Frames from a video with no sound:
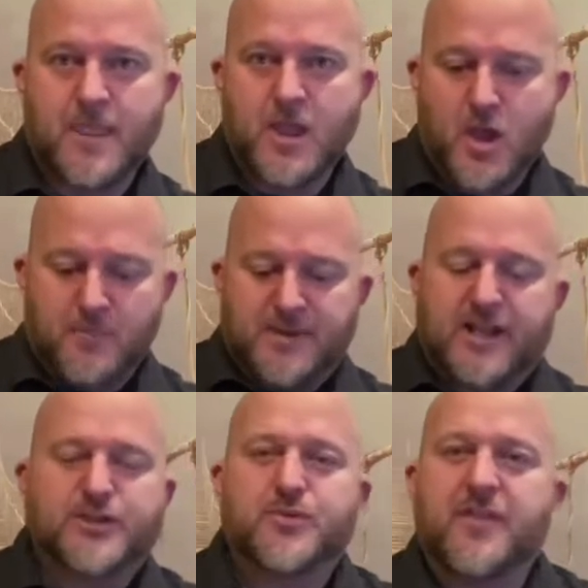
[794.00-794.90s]

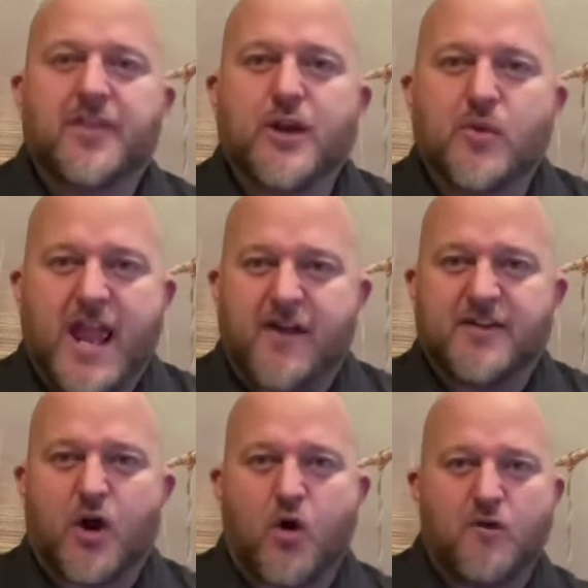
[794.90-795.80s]
because we think we have it
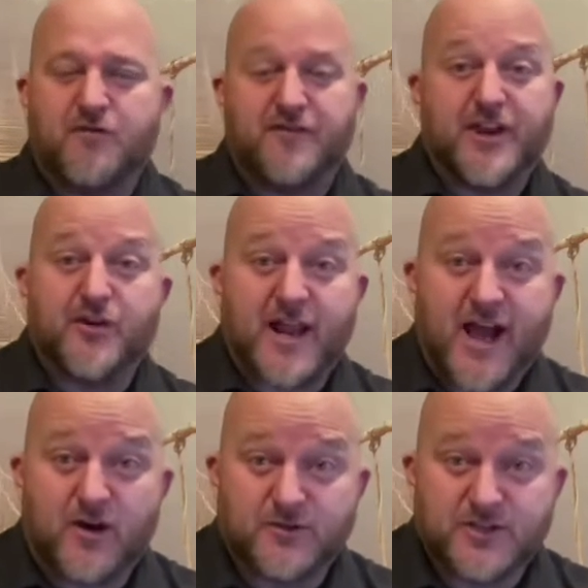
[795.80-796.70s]
all figured
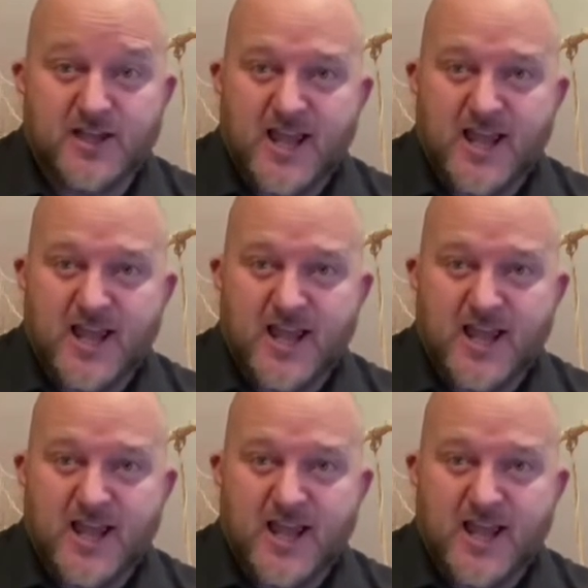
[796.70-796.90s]
out.